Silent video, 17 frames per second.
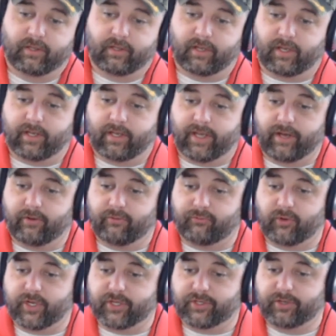air
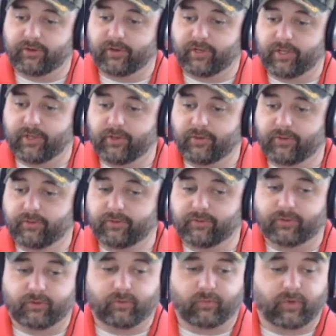freshener to use,
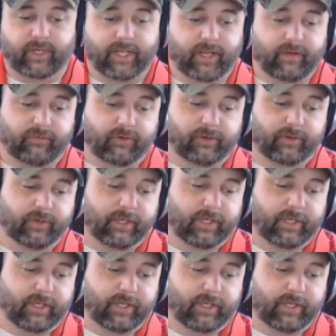or whatever,